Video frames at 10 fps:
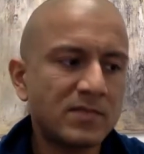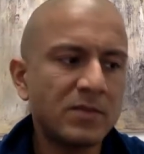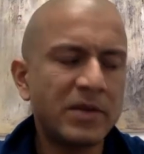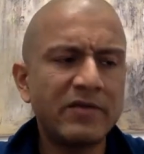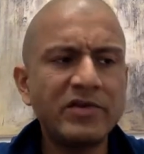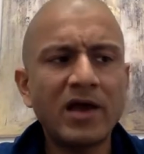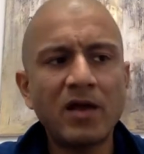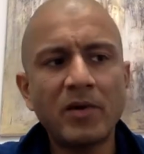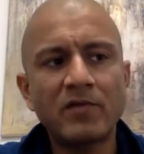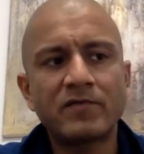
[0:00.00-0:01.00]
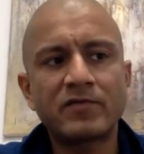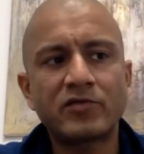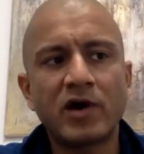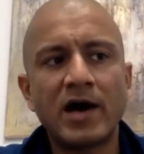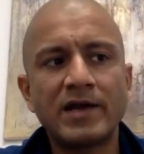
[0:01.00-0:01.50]
but every time I've
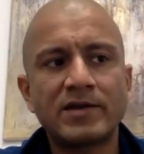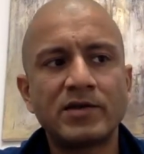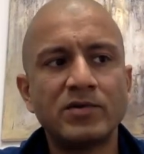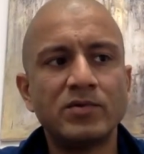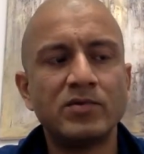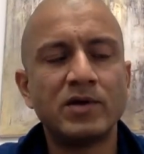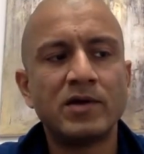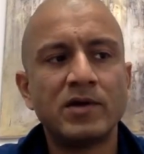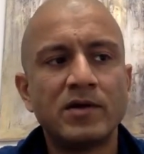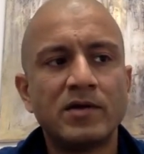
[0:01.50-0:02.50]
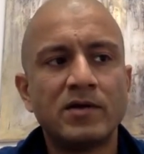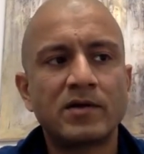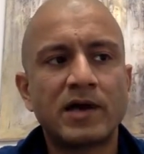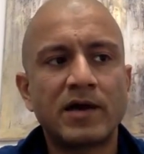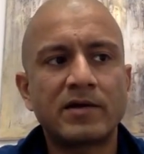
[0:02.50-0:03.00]
tried to
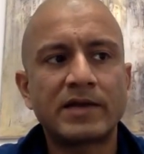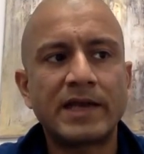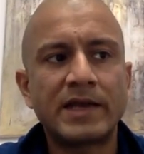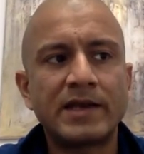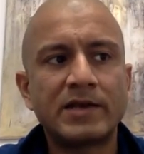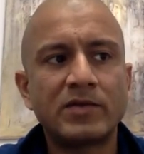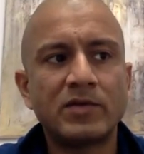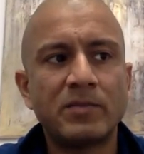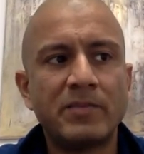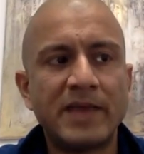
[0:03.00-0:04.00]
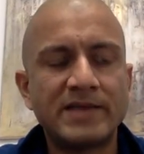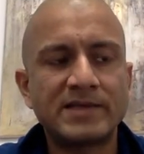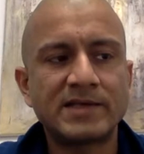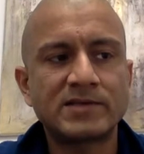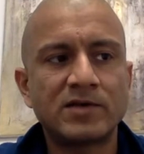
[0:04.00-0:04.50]
kind of get into the
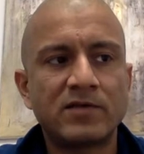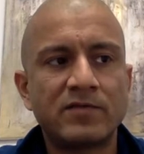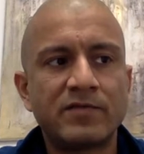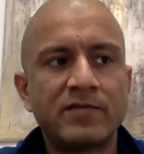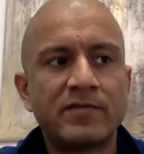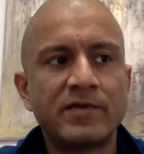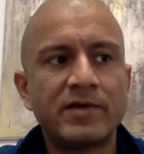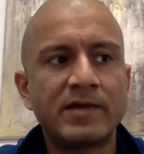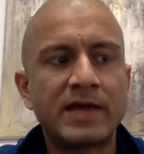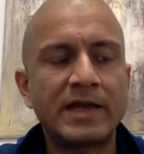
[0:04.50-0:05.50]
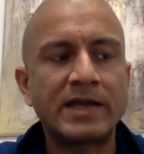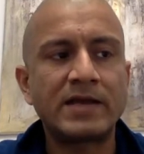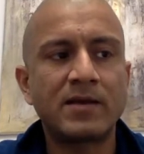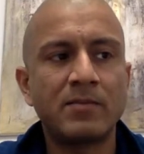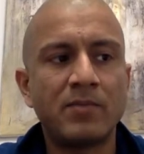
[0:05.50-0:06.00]
basics of any
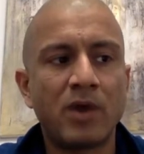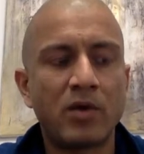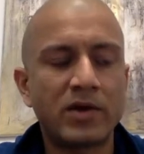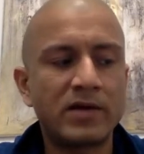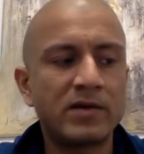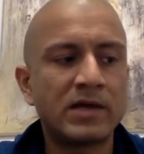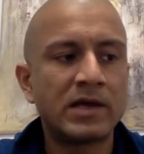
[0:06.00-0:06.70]
component,